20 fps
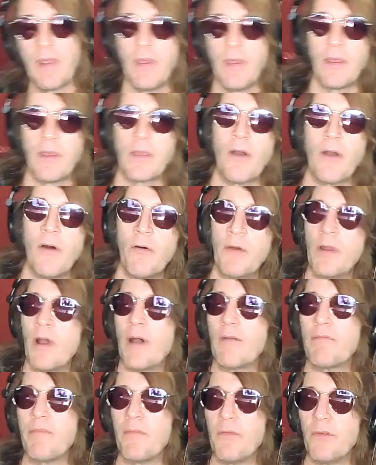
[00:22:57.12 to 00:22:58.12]
going
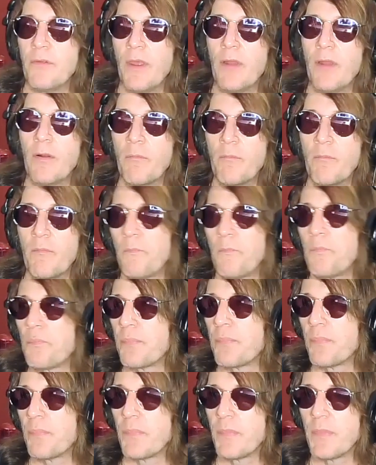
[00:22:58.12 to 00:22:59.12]
off,
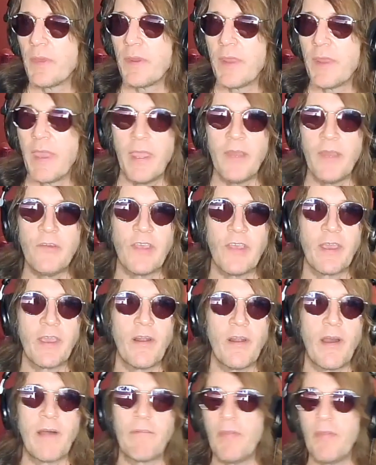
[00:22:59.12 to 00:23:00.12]
gauging it
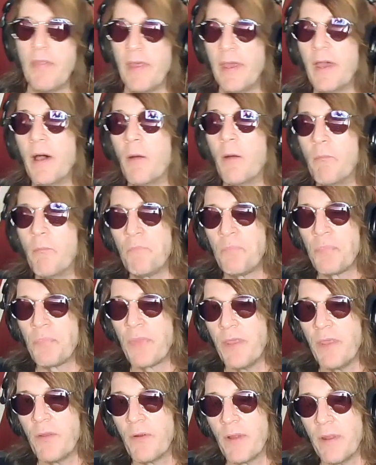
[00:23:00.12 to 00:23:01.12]
off them,
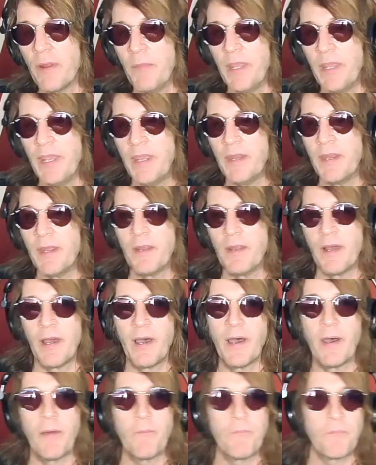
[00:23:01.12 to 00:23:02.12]

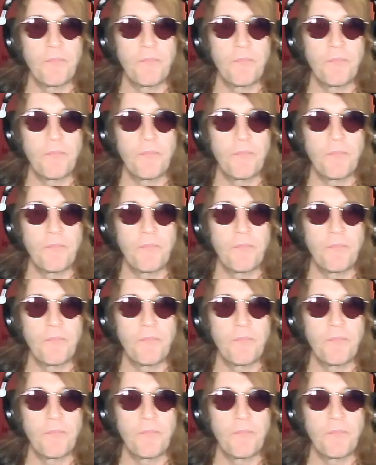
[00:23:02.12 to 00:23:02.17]
And